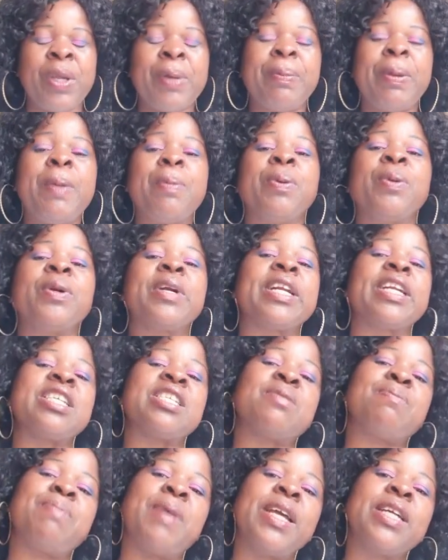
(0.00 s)
people
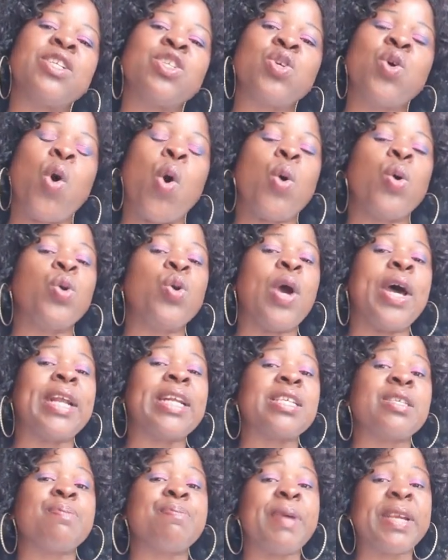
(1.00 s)
respect you or you are
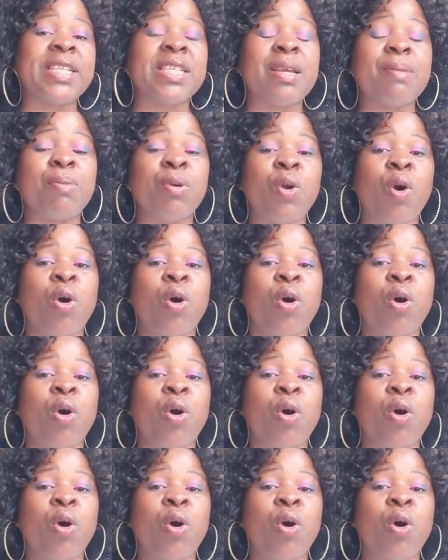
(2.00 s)
respectable